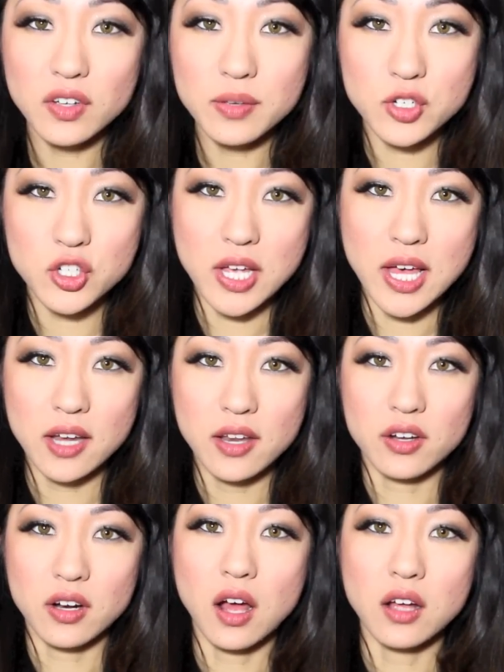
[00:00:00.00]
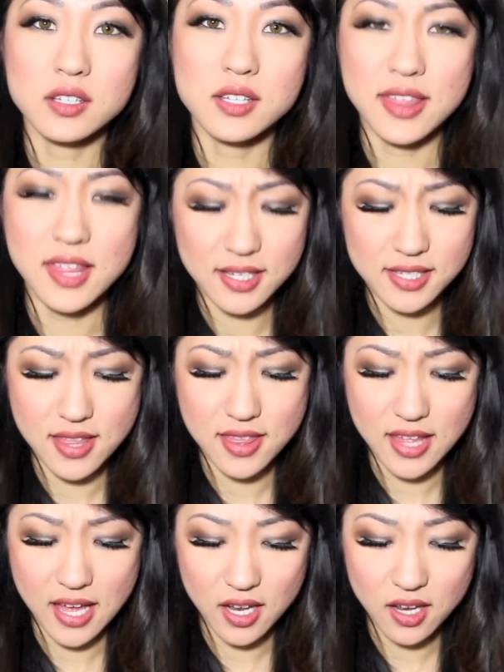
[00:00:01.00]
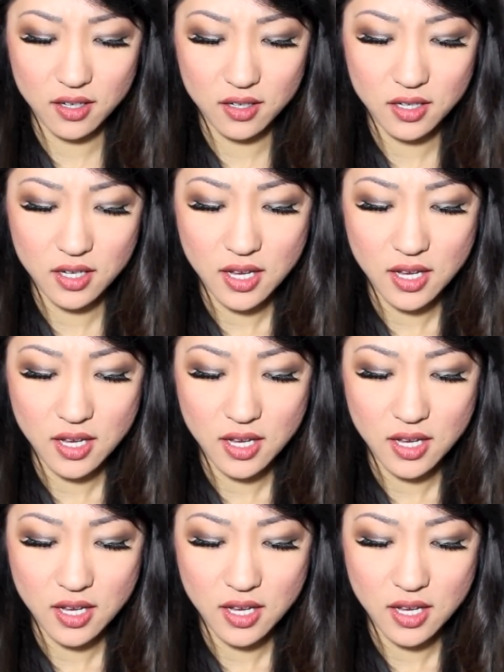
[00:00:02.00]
of them shed. They're all, I think, synthetic.